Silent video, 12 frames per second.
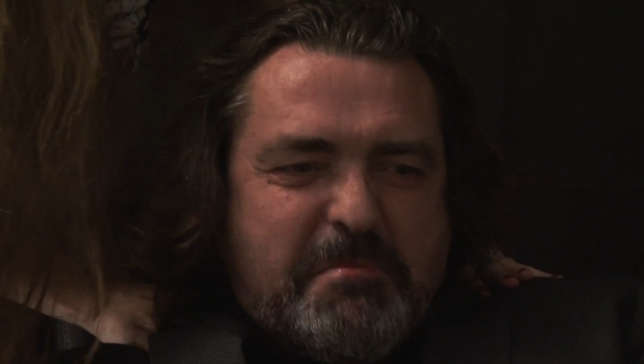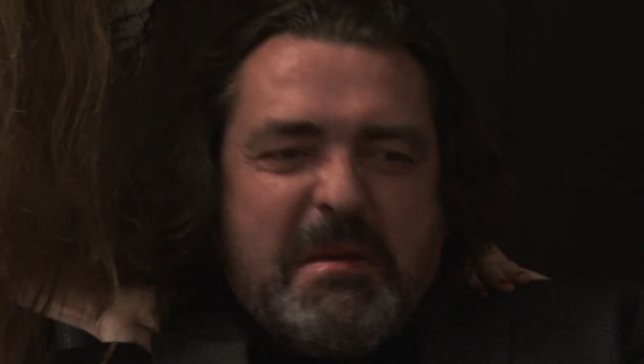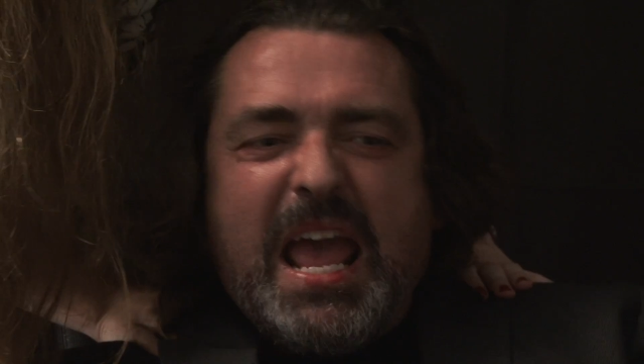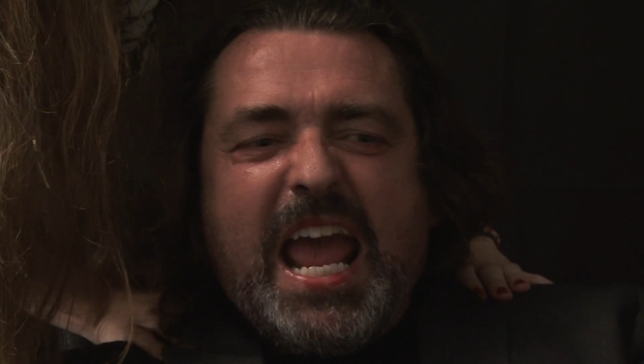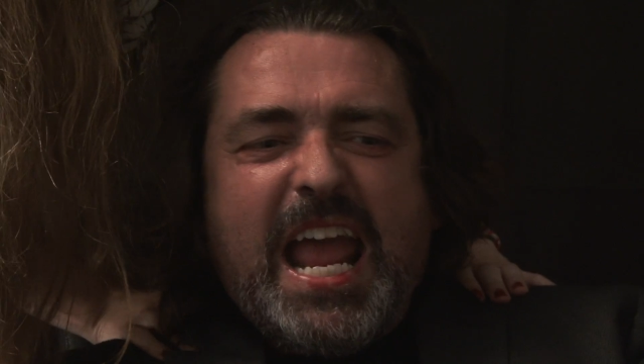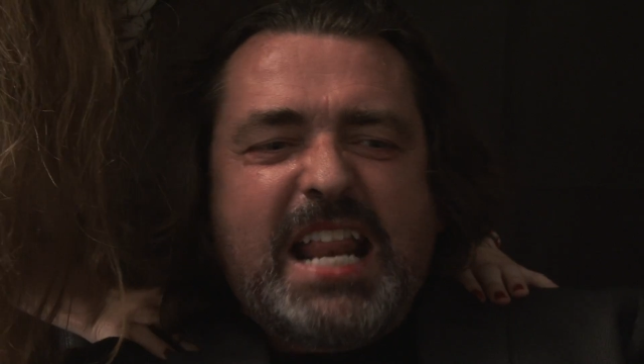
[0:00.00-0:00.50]

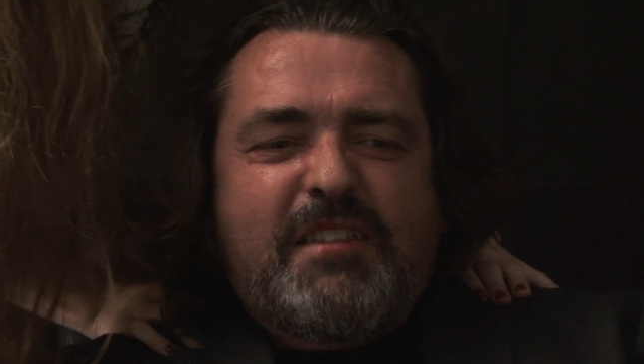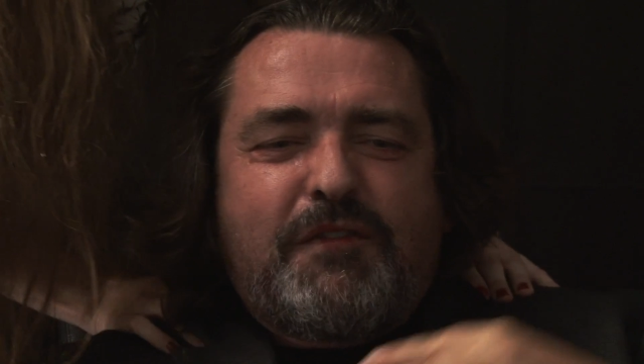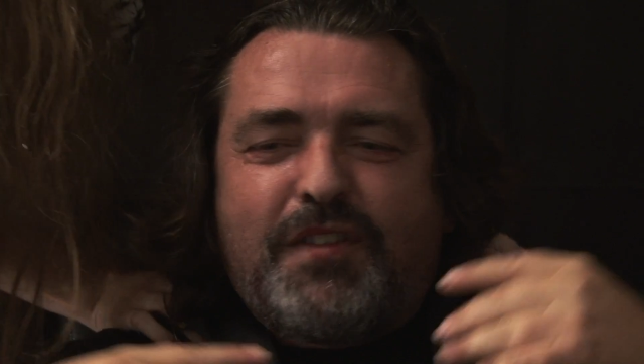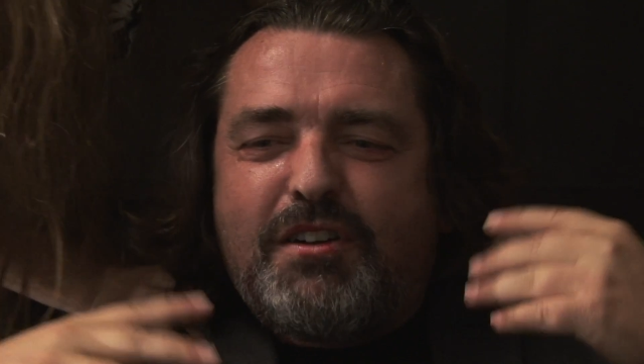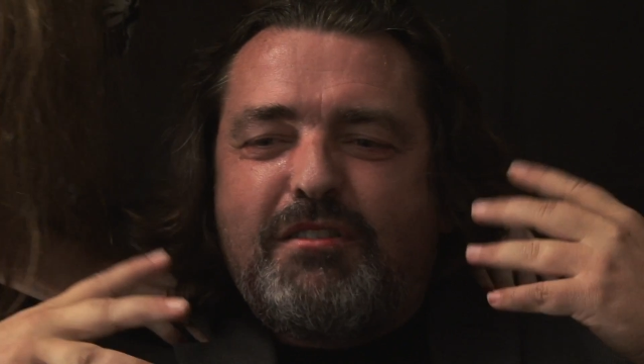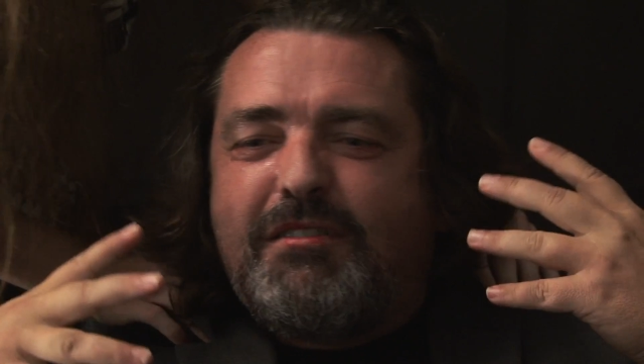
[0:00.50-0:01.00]
man. The
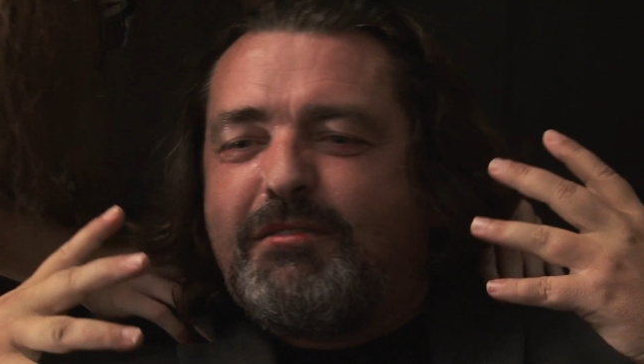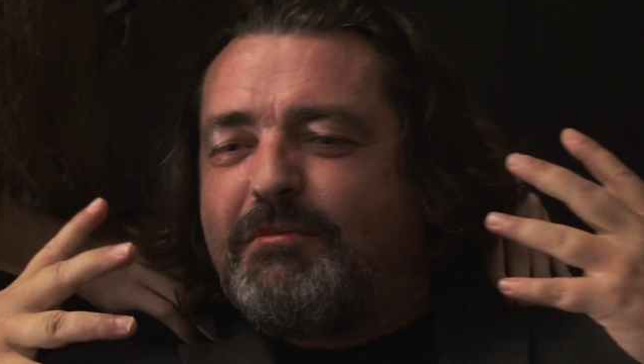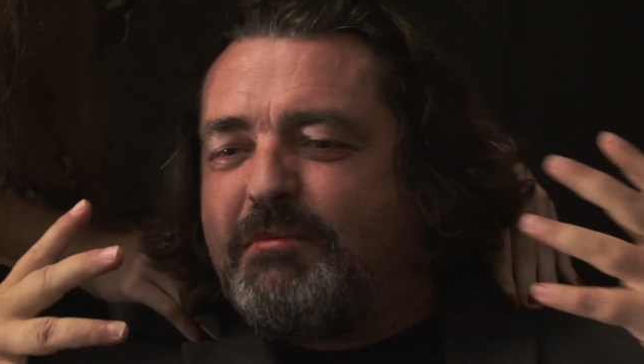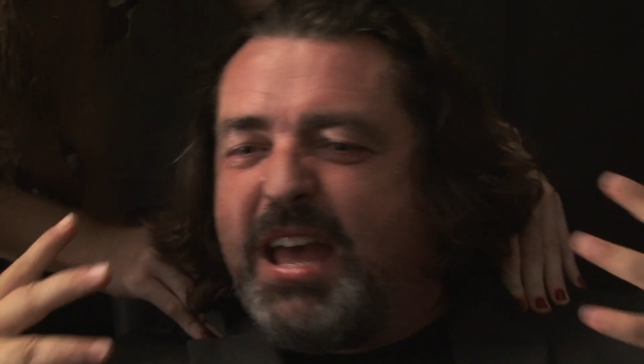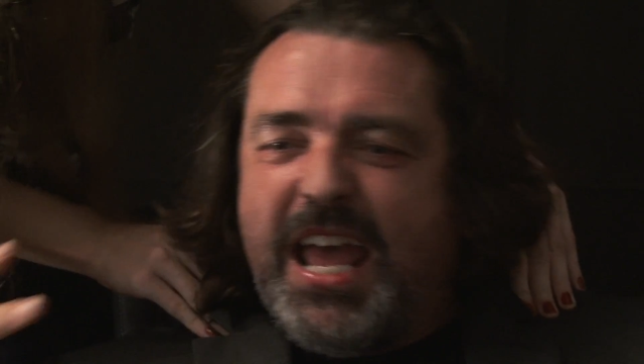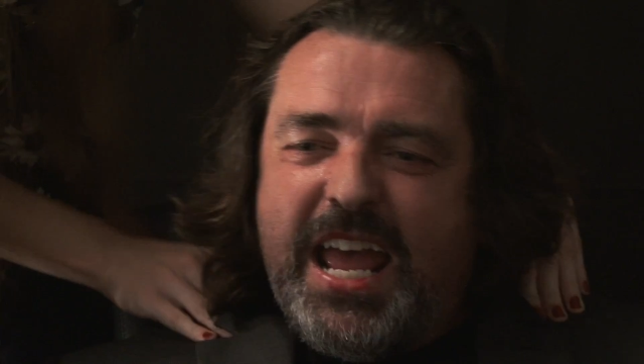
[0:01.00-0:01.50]

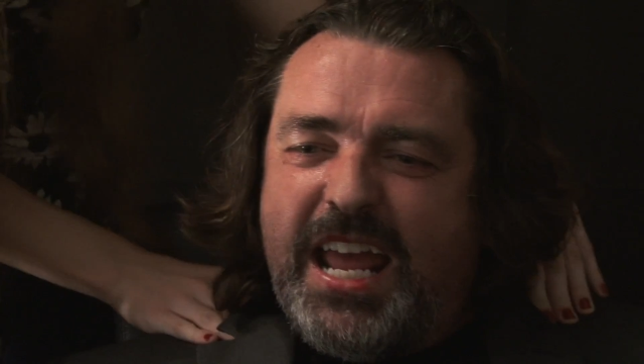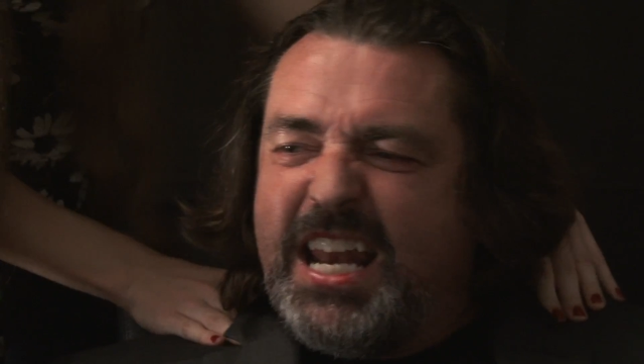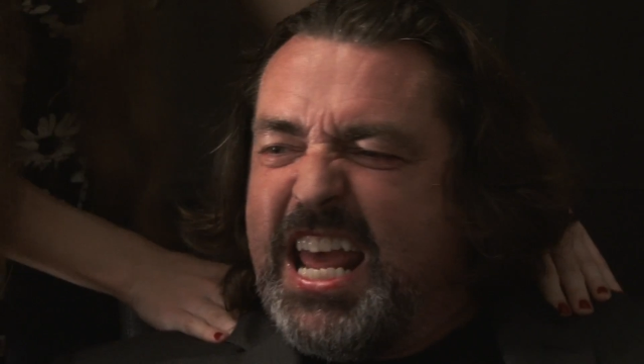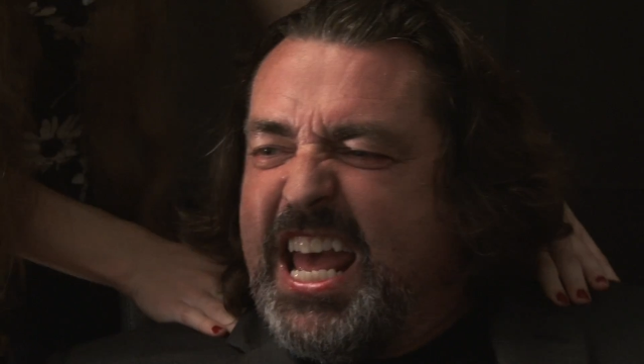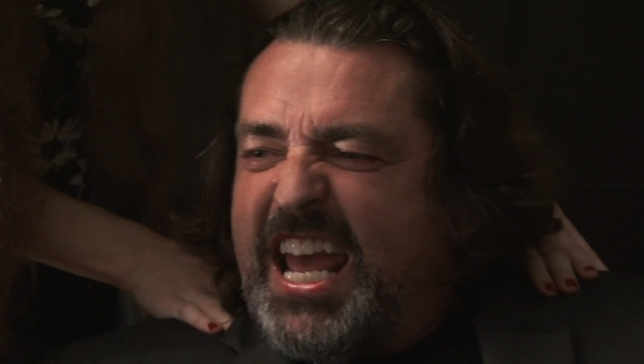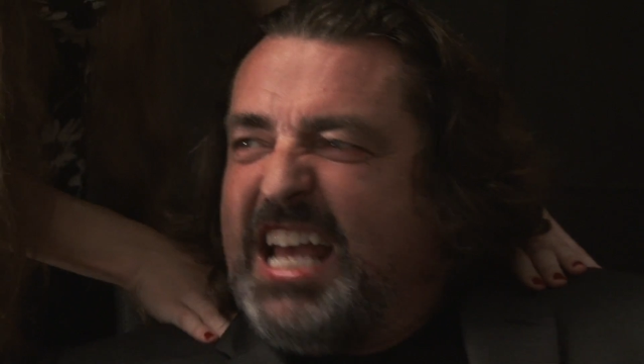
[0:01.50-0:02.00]
film,
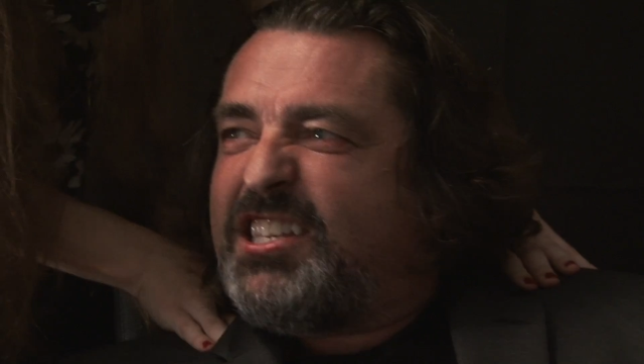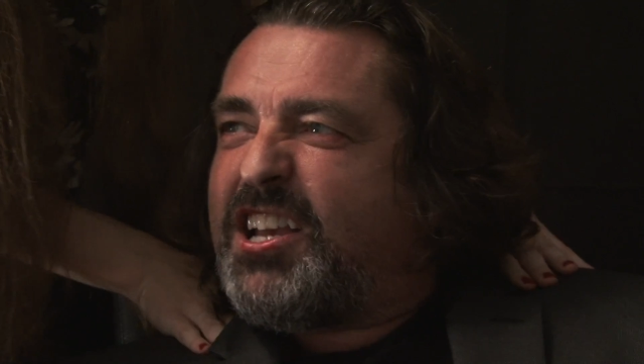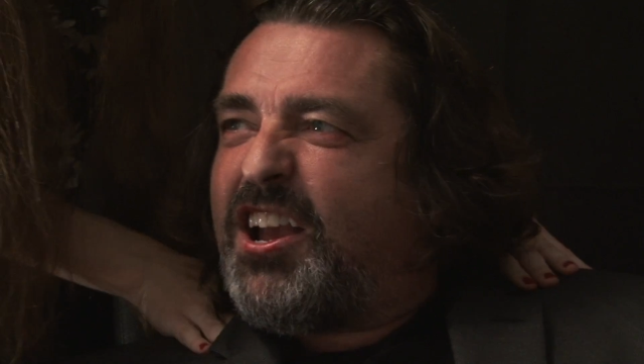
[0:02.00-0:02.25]
man. It's